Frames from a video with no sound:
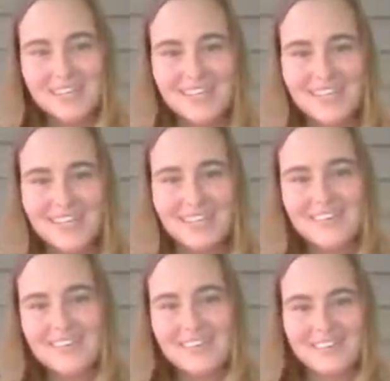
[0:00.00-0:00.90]
minutes
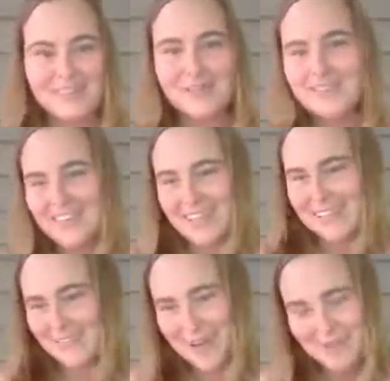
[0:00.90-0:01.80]
together, or
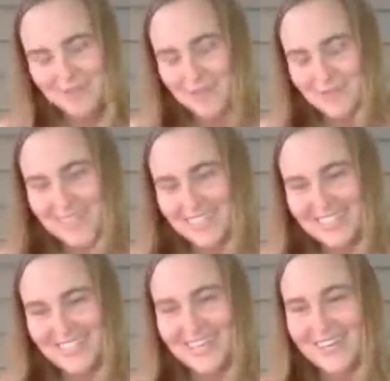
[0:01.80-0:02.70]
less, 5-10
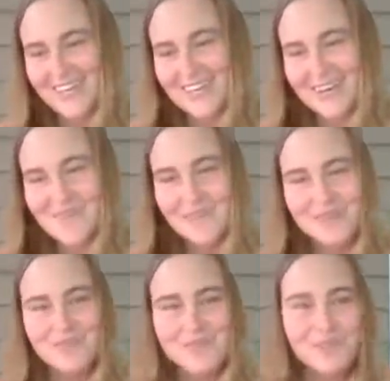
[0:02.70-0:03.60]
minutes together, I'm
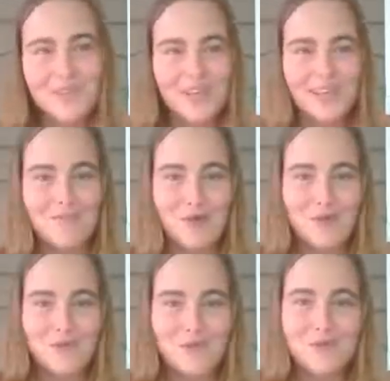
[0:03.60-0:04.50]
going to be speaking
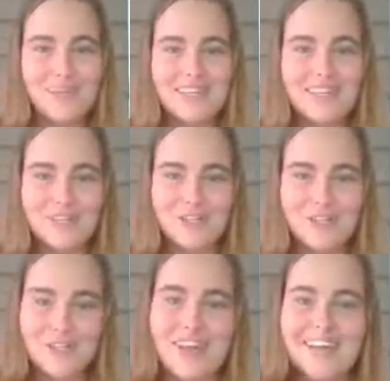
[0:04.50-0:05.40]
about humility,
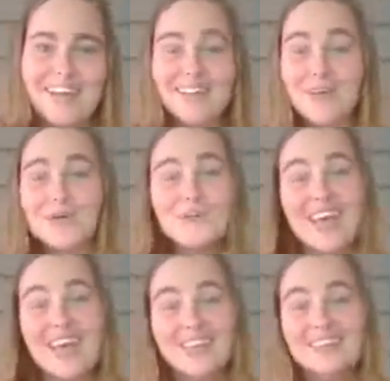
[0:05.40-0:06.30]
which I think
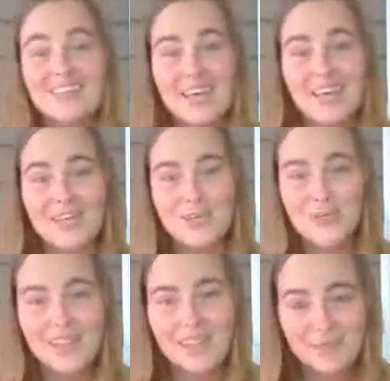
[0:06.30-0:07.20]
goes hand in hand
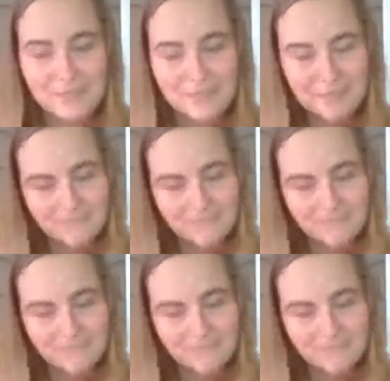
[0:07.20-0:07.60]
with love.